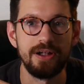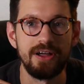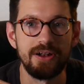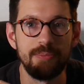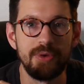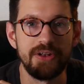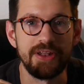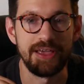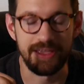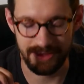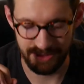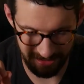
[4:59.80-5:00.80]
on a
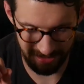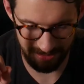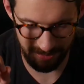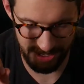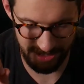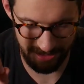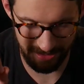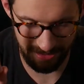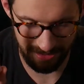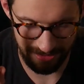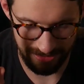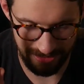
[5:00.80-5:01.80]
Monday,
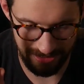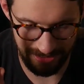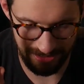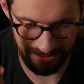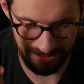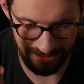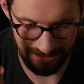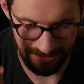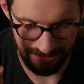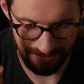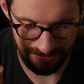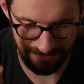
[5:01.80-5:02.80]
email the
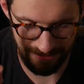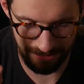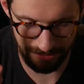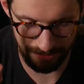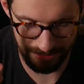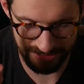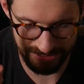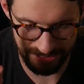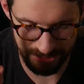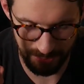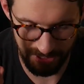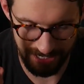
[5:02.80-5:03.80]
final
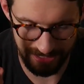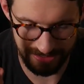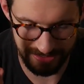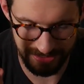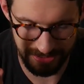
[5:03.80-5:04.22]
research plans